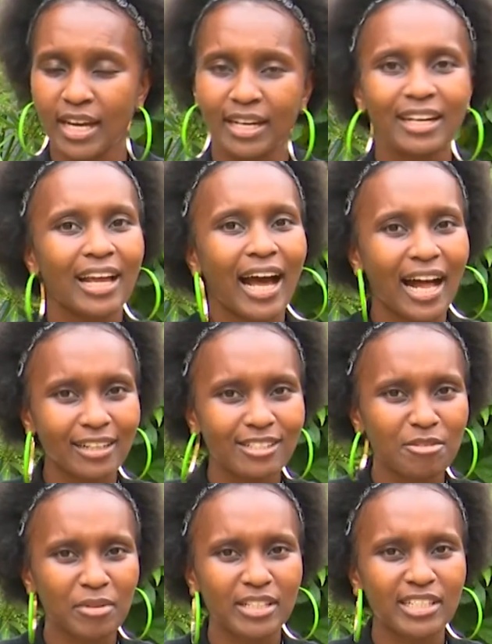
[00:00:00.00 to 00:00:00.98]
And
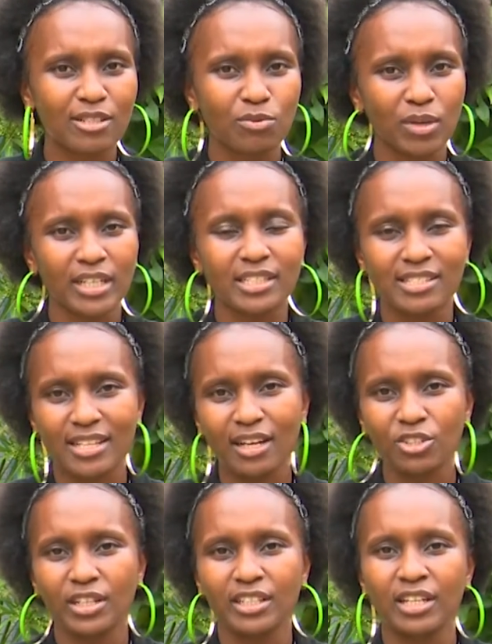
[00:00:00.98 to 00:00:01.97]
ultimately, what is
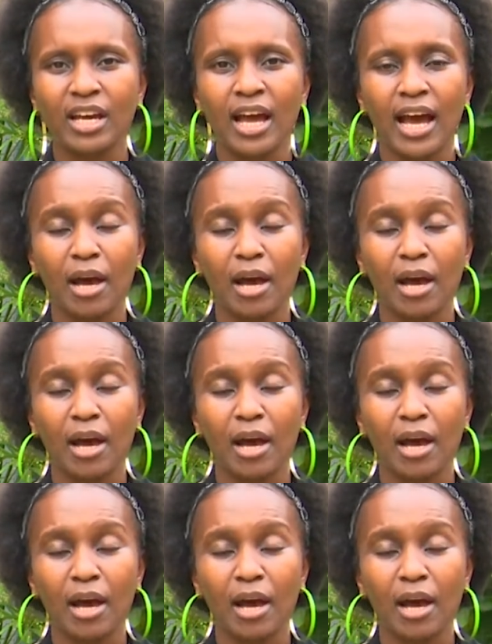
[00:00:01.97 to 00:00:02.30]
actually